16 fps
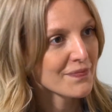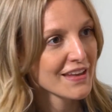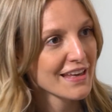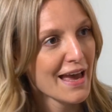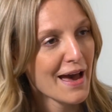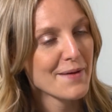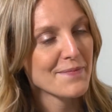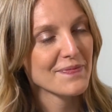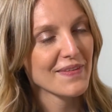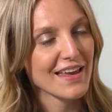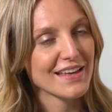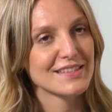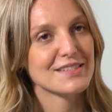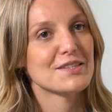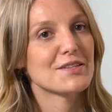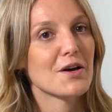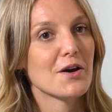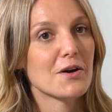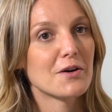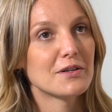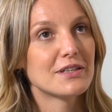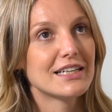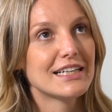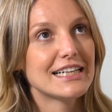Yeah, and
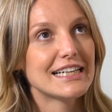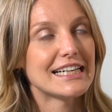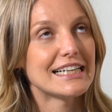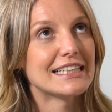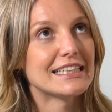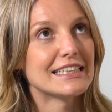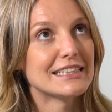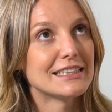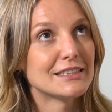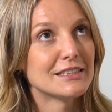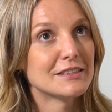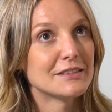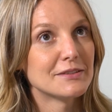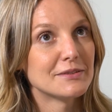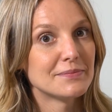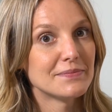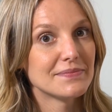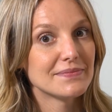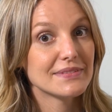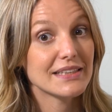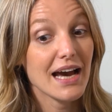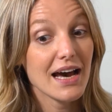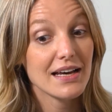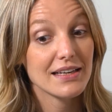so, and
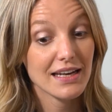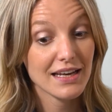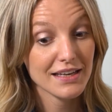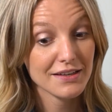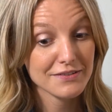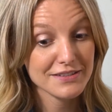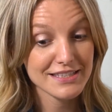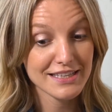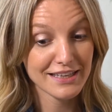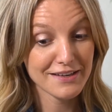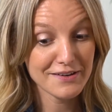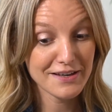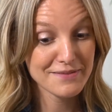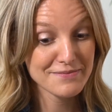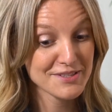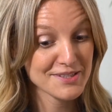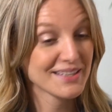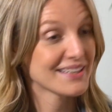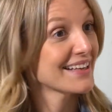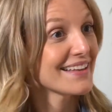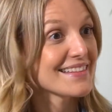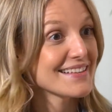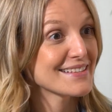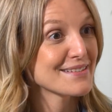I was like, okay, I'm just gonna
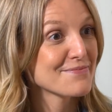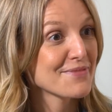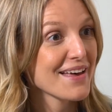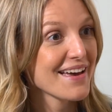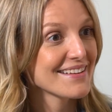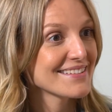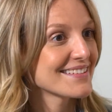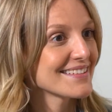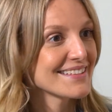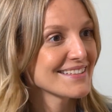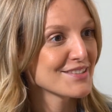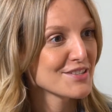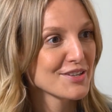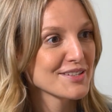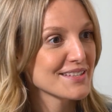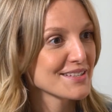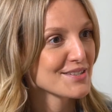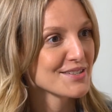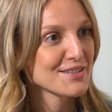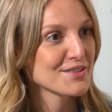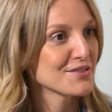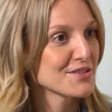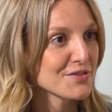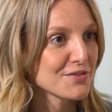get these implants and then transition
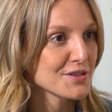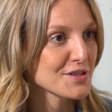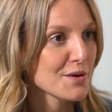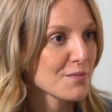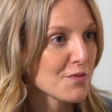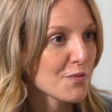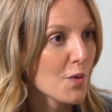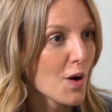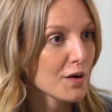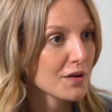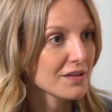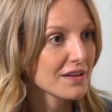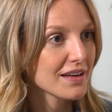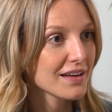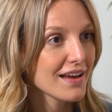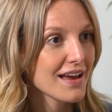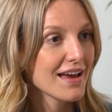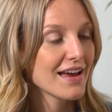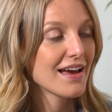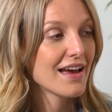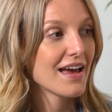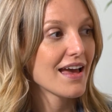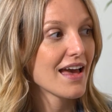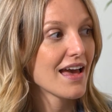into a different type of modeling.
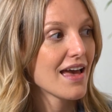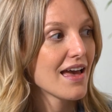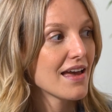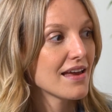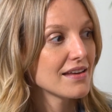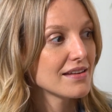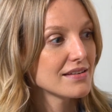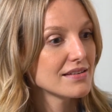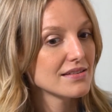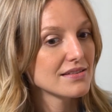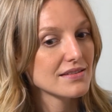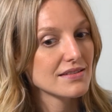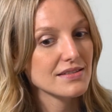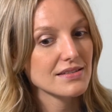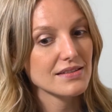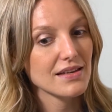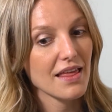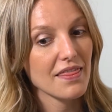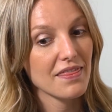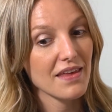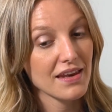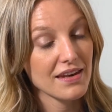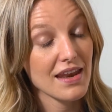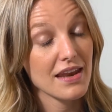And
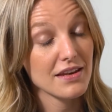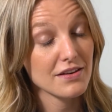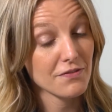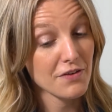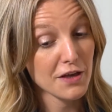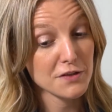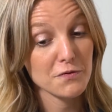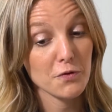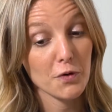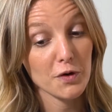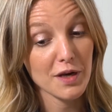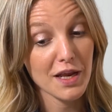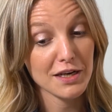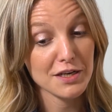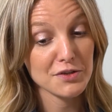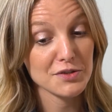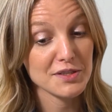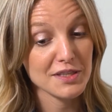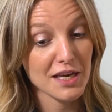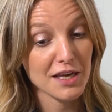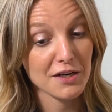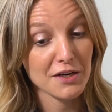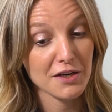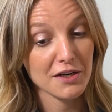then fast forward 9 years
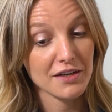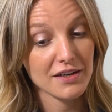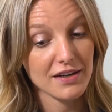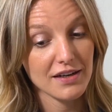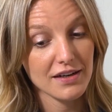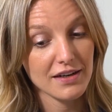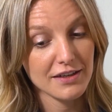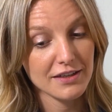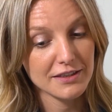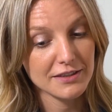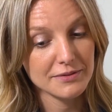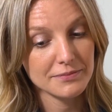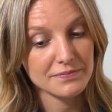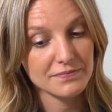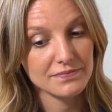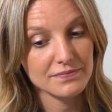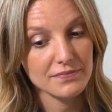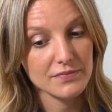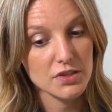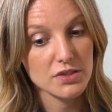later, I've